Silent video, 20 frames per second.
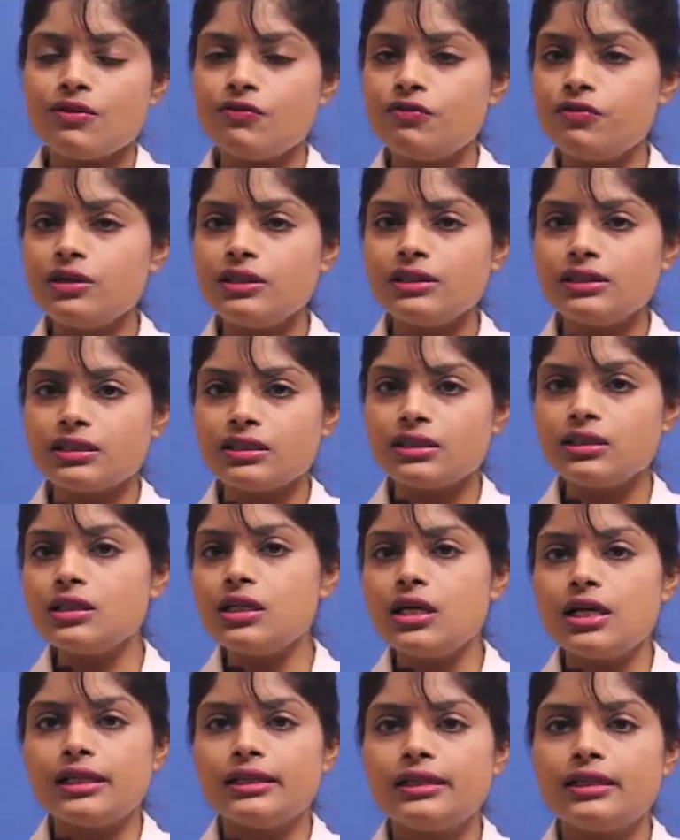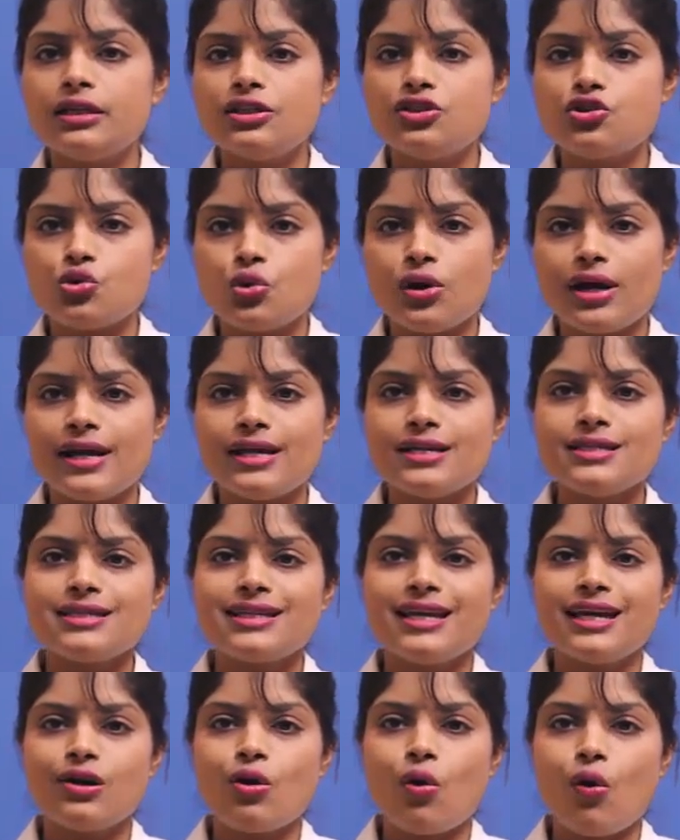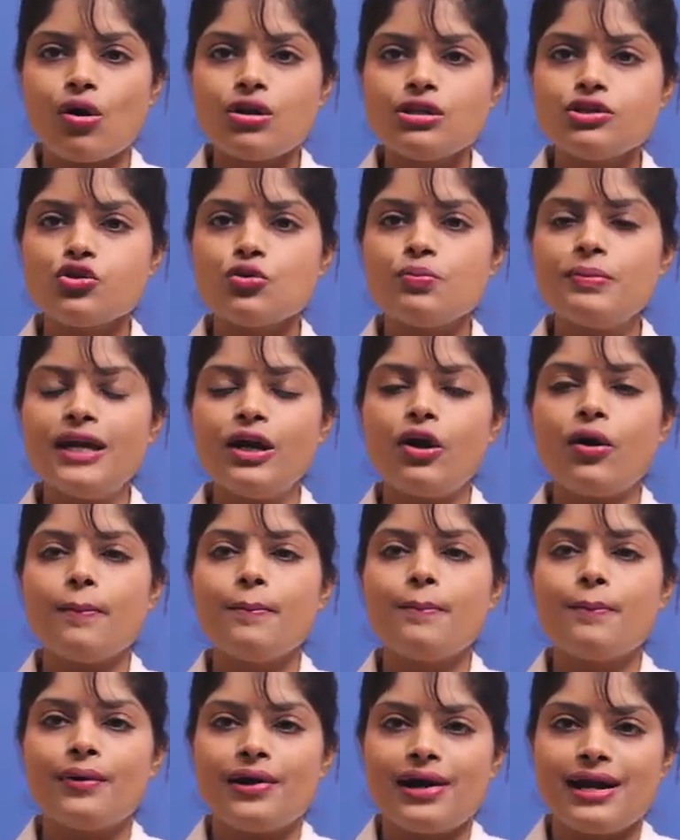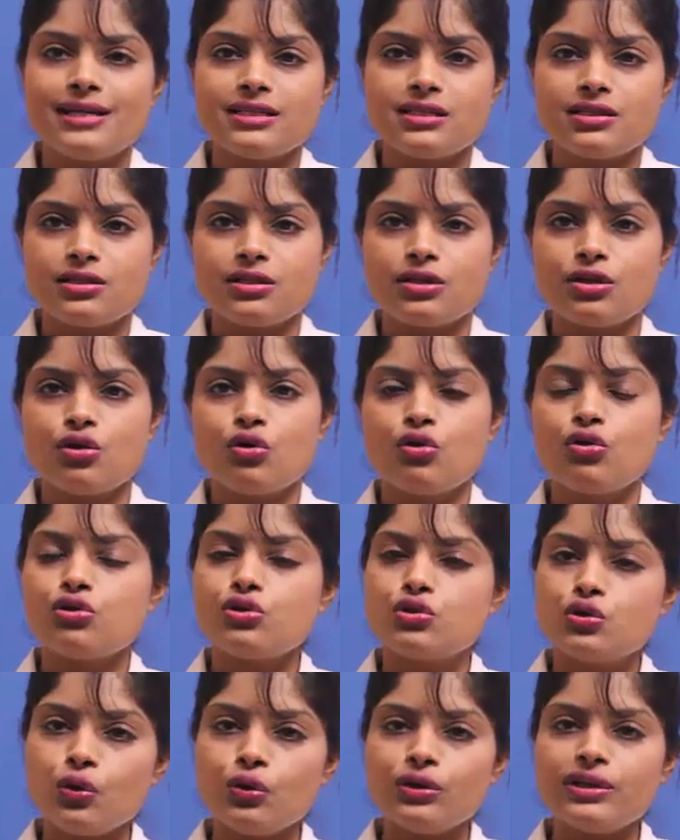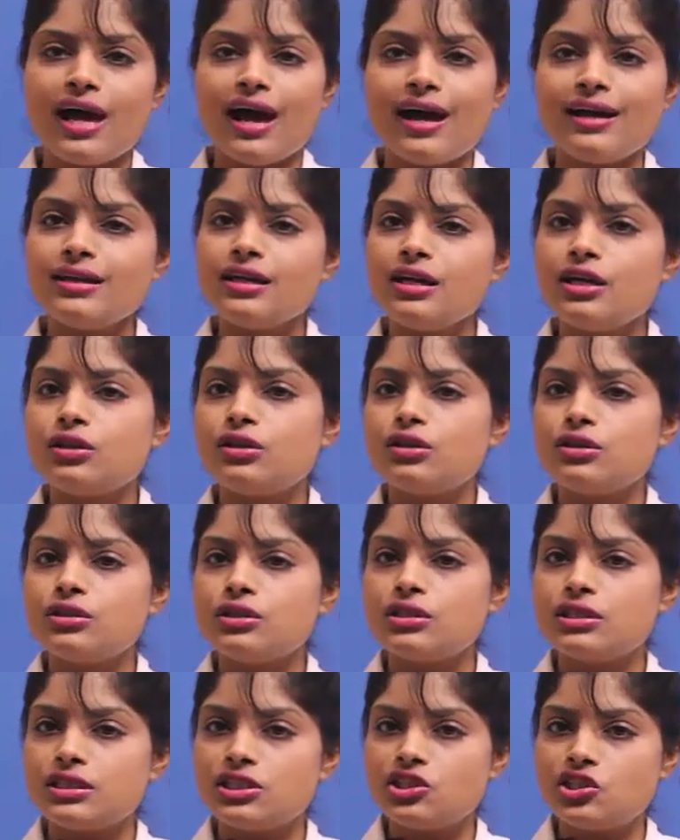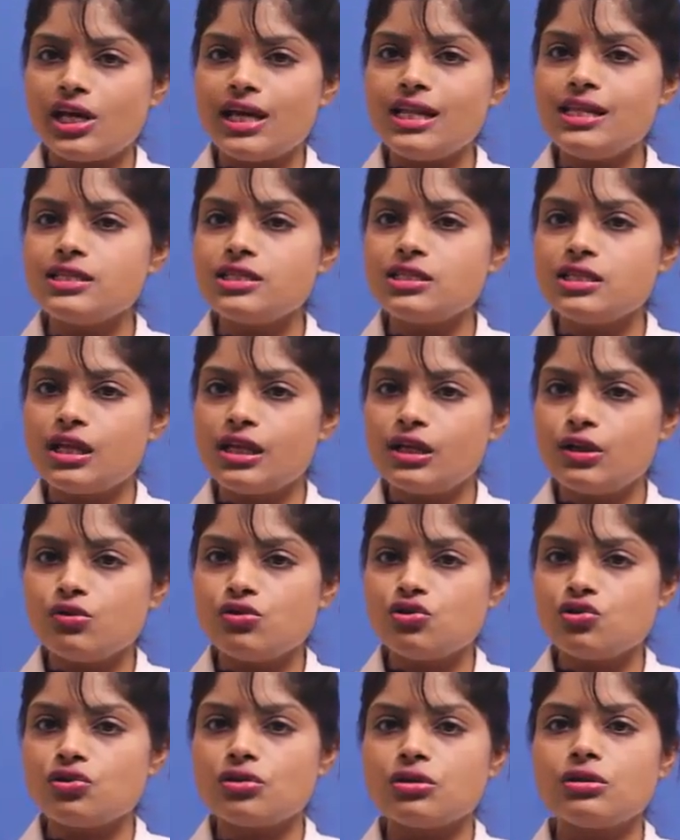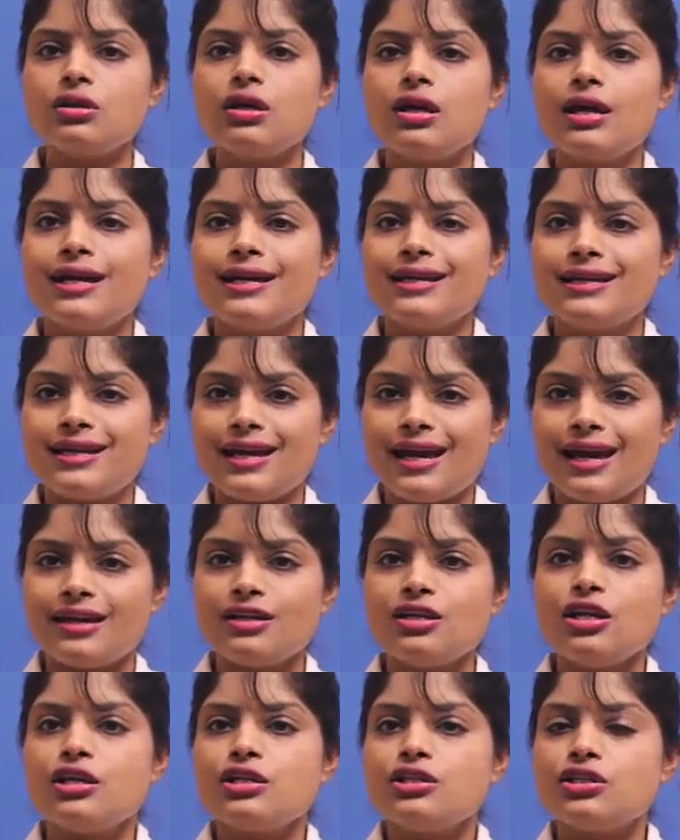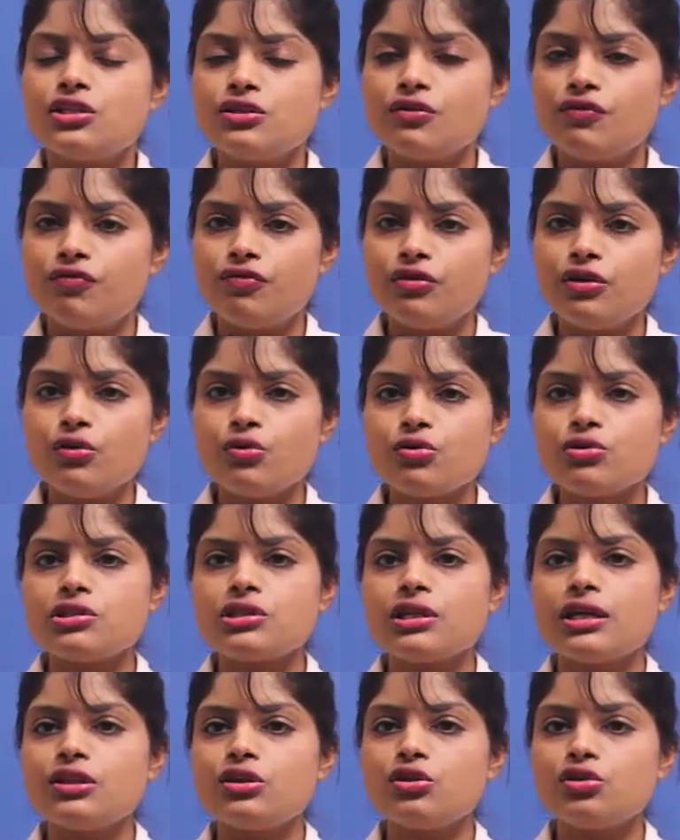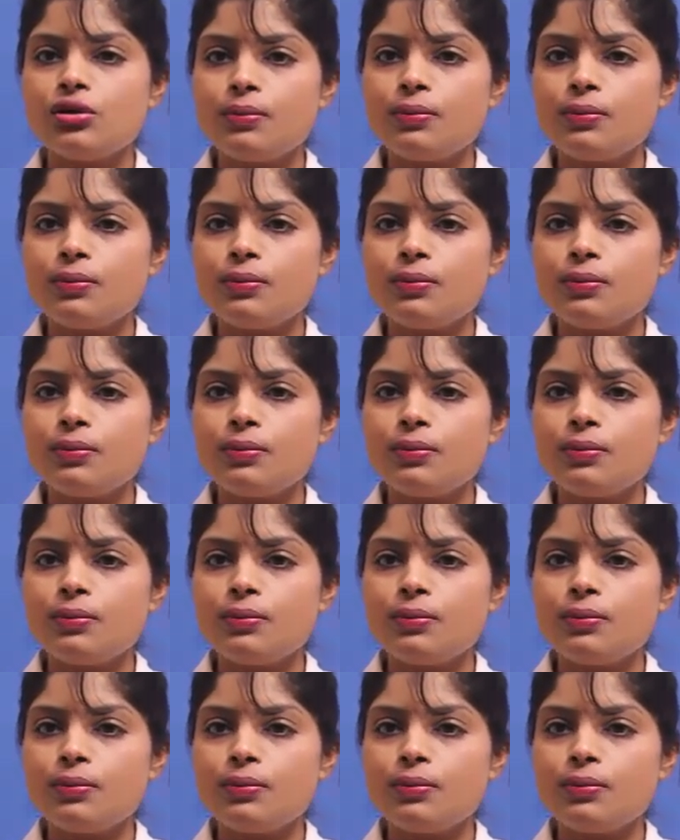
Further, the trays can also be compressed so that the gel solution can diffuse into